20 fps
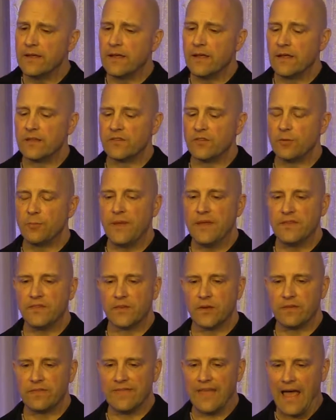And so
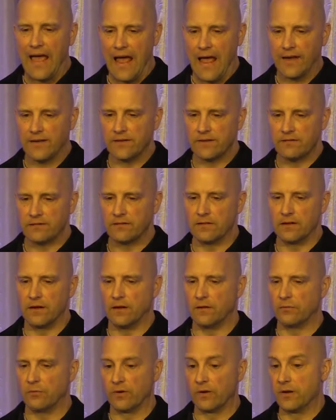based on that,
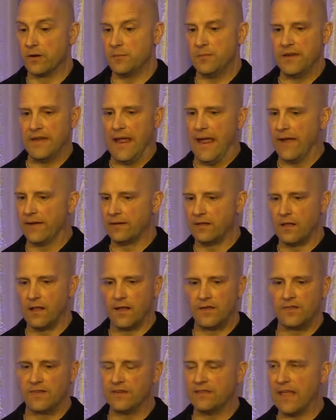we're going to be
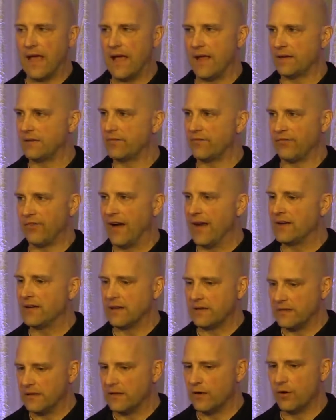analyzing that
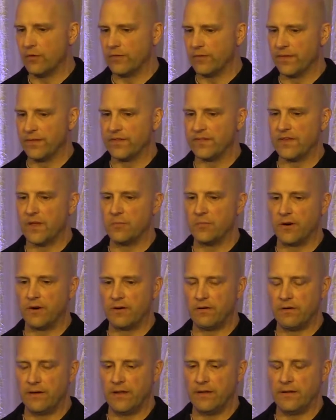frantically over the
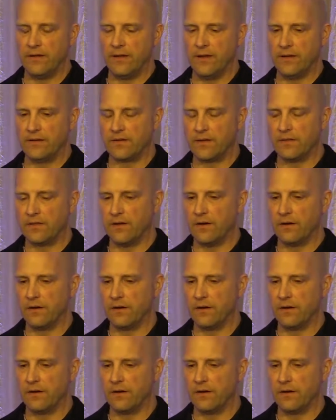summer and into the